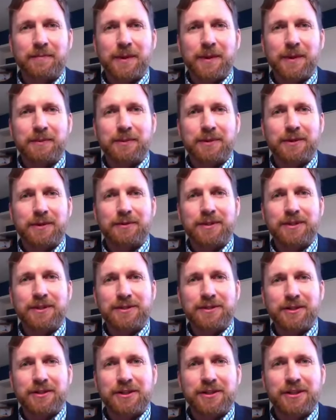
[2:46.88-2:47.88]

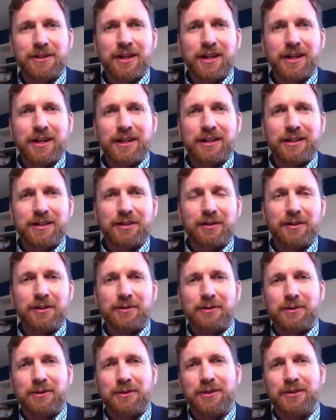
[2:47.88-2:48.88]
research in
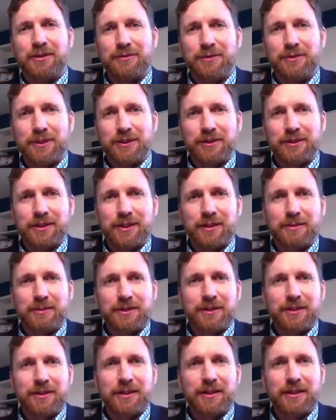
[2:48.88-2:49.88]
the field, and I'm
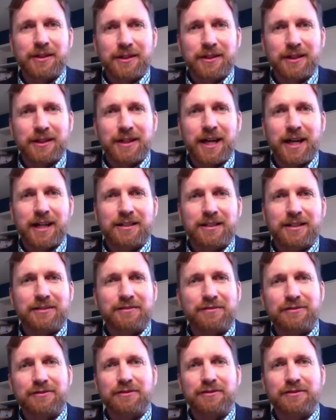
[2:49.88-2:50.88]
still an
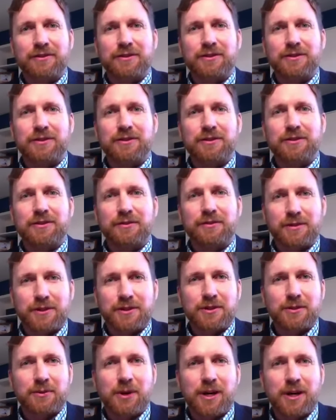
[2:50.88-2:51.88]
active
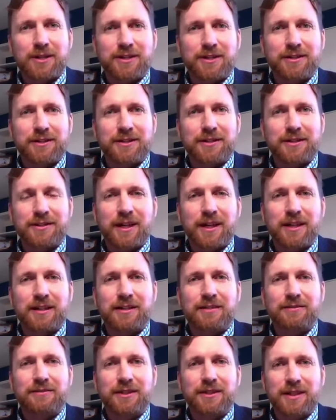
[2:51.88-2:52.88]
University of Washington
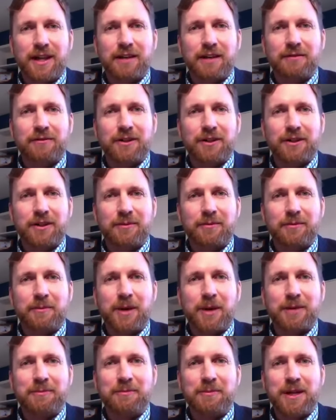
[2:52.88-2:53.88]
scientific diver.
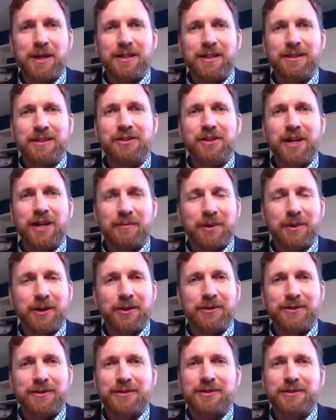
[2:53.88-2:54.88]
My main job though
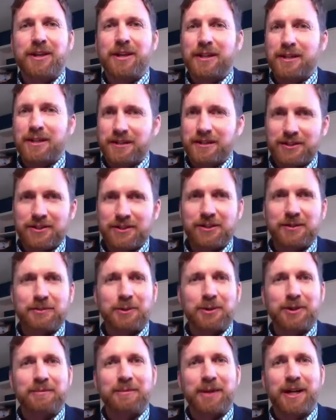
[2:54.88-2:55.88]
is teaching
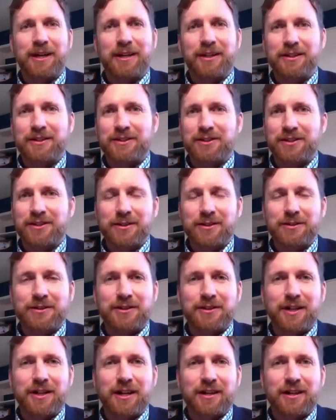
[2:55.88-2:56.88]
marine biology,
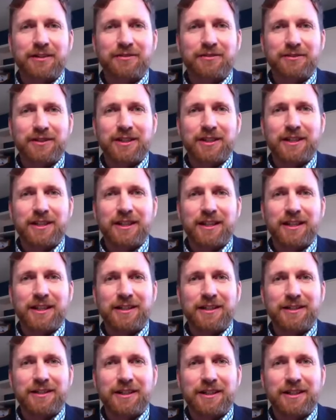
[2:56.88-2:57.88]
oceanography,
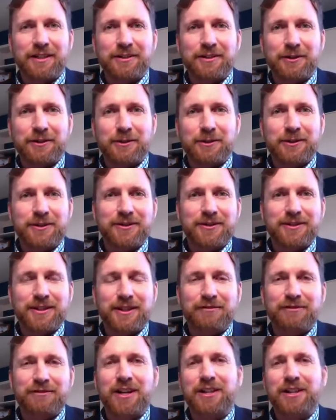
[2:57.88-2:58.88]
and other courses
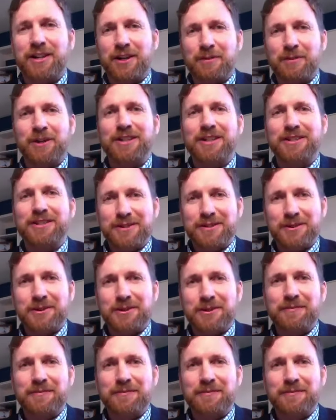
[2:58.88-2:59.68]
at Friday Harbor High School.